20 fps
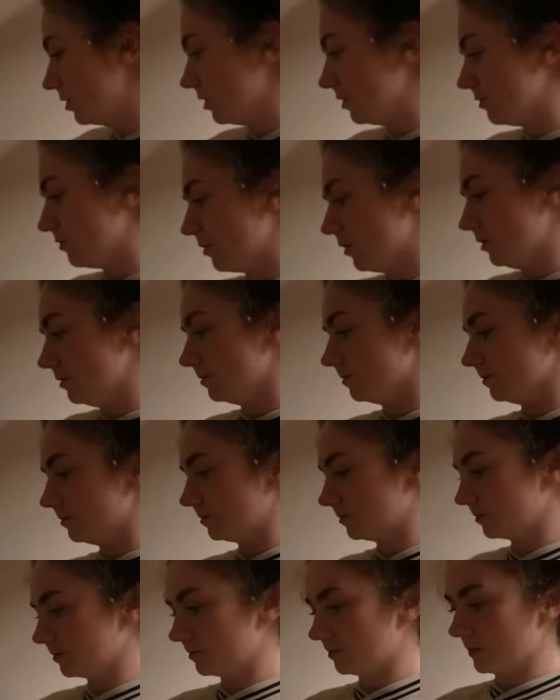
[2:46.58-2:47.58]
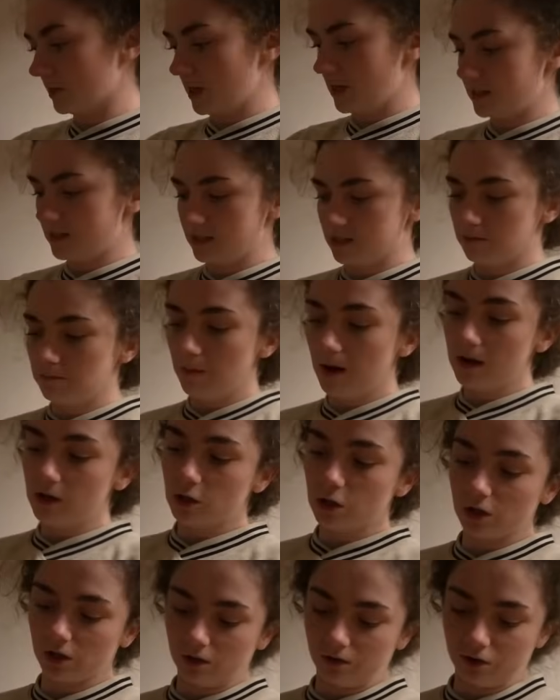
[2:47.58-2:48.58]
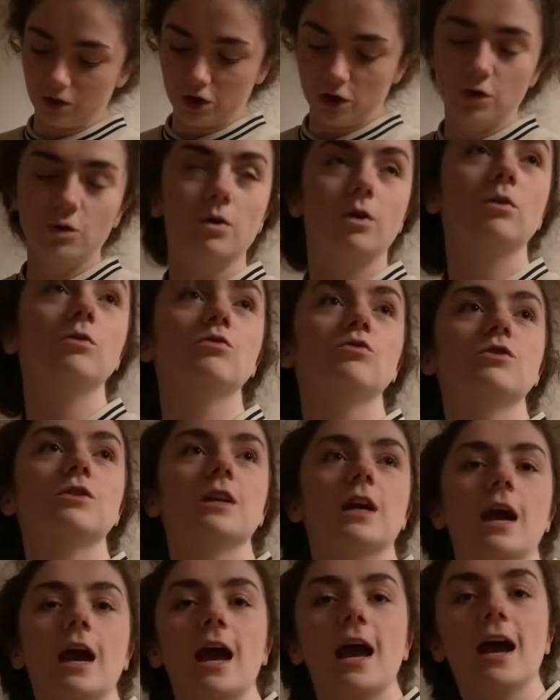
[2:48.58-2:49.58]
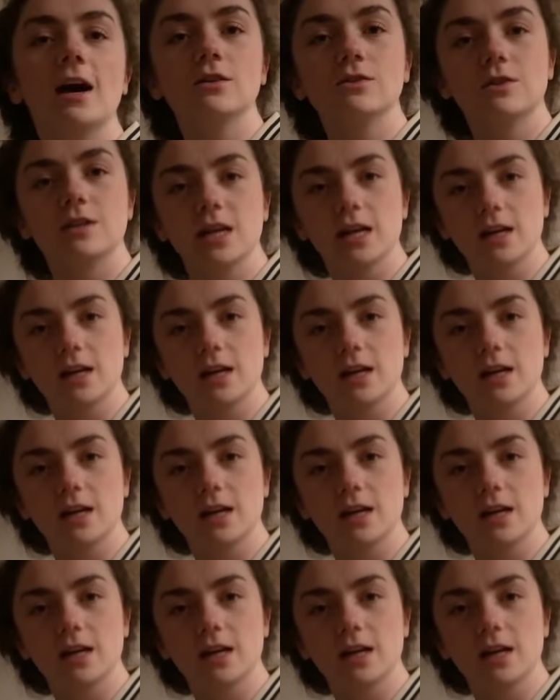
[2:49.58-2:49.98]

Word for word: one at the front. It says Mitchell 200k on